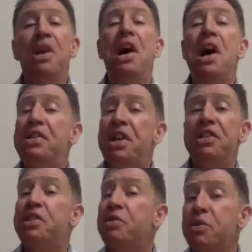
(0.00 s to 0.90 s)
And
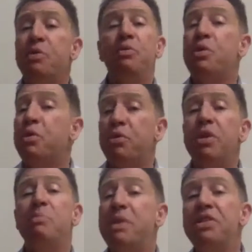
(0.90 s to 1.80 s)
that's the
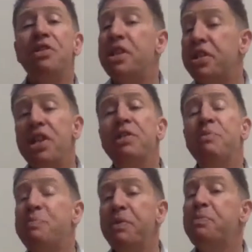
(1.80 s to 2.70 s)
really big thing. And
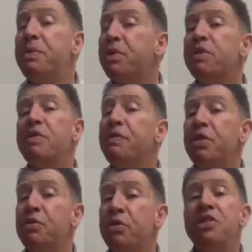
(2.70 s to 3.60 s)
that's because of a
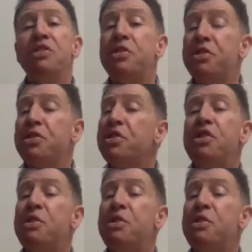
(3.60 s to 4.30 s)
few reasons.